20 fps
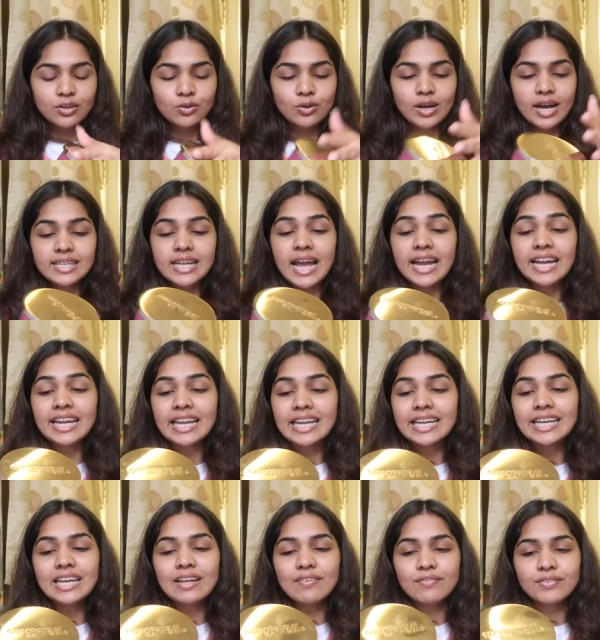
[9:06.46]
you guys. I
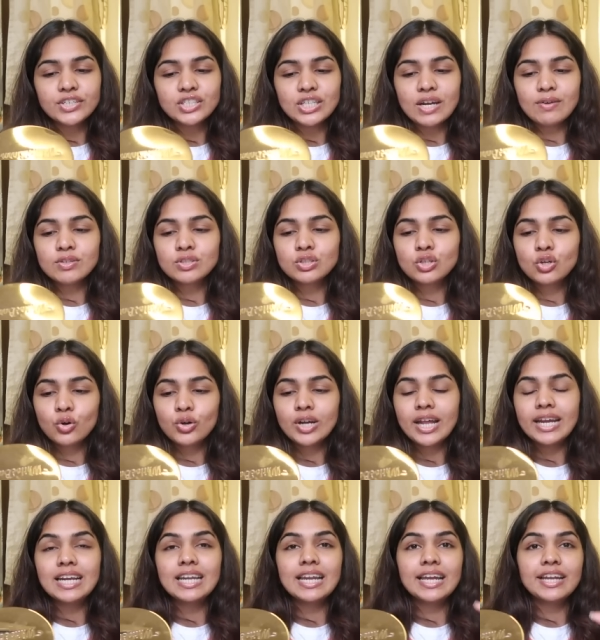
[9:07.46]
really wish I was good
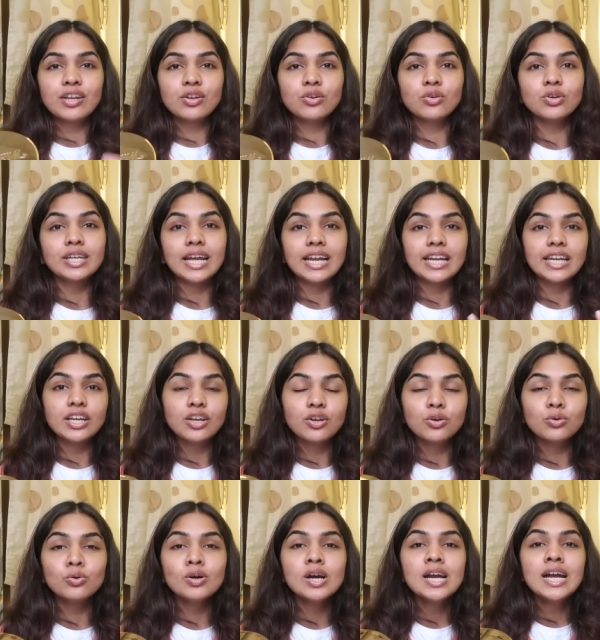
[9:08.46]
at, like, you know, telling
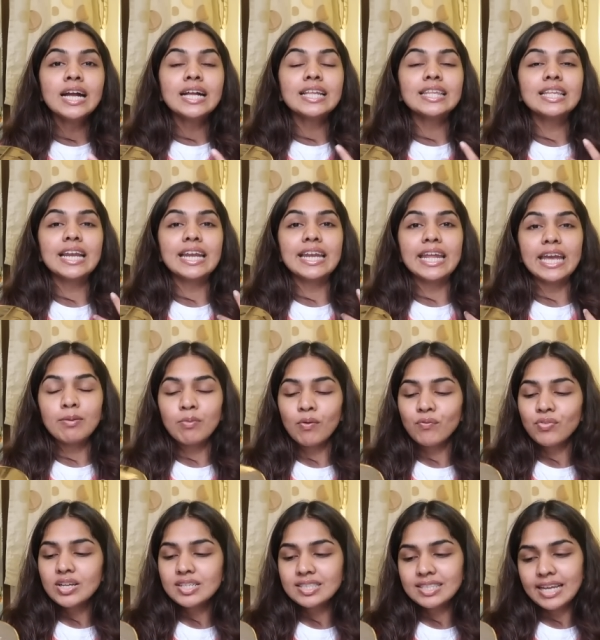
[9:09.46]
you the name
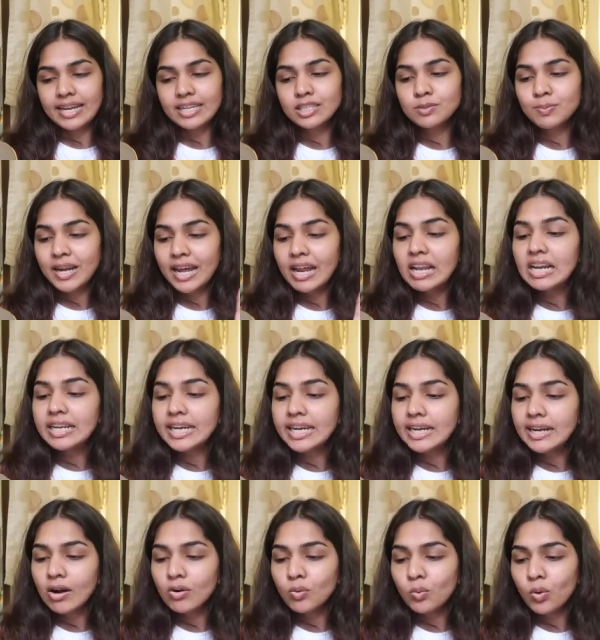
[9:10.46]
of the scent, but I'll
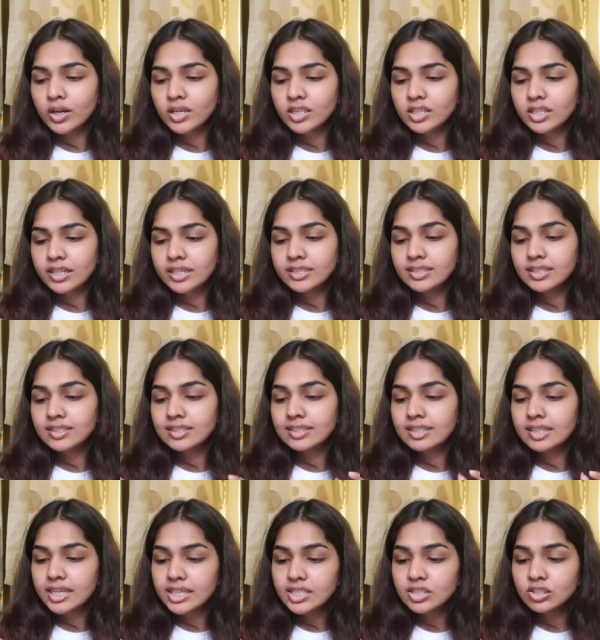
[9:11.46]
read out what it is. It's
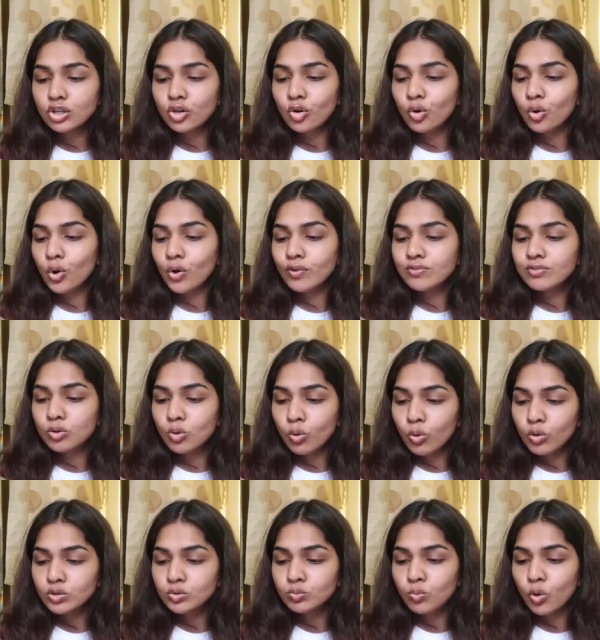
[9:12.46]
rich cloves,
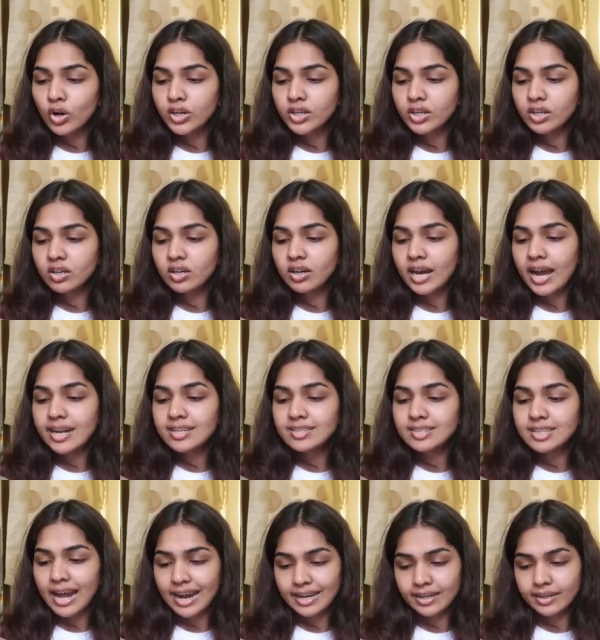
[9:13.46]
rose water, and
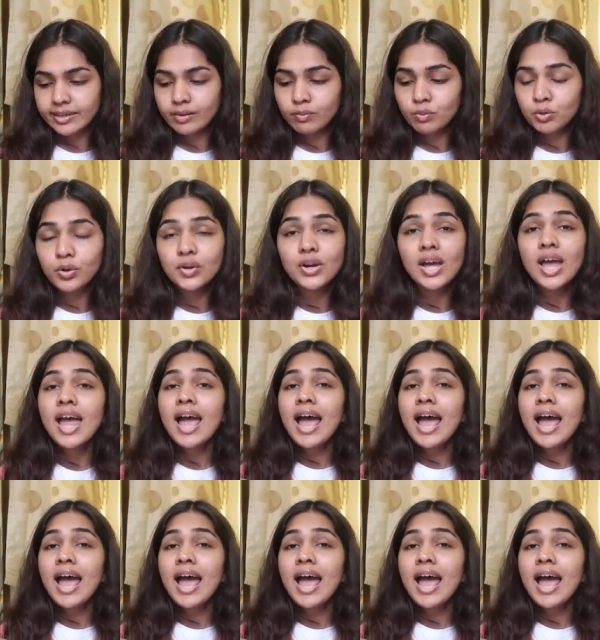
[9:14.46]
sandalwood,